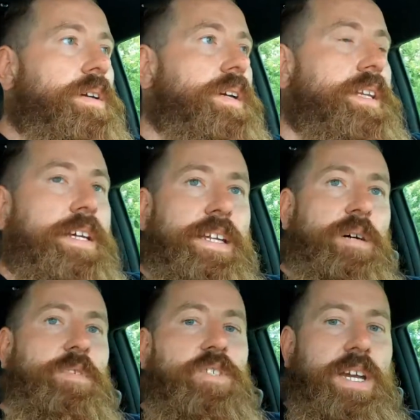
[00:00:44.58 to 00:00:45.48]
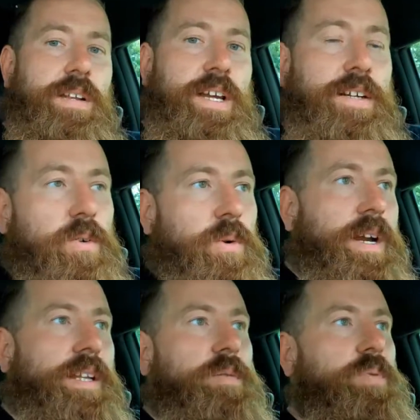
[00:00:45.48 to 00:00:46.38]
Anything to help the channel, I
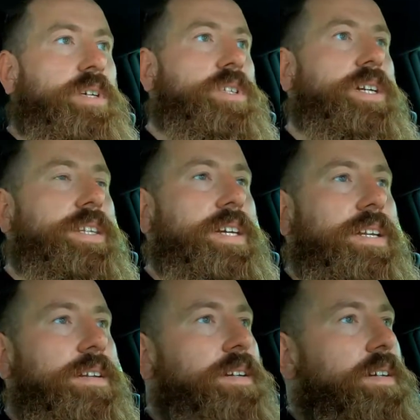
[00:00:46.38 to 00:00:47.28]
greatly appreciate that.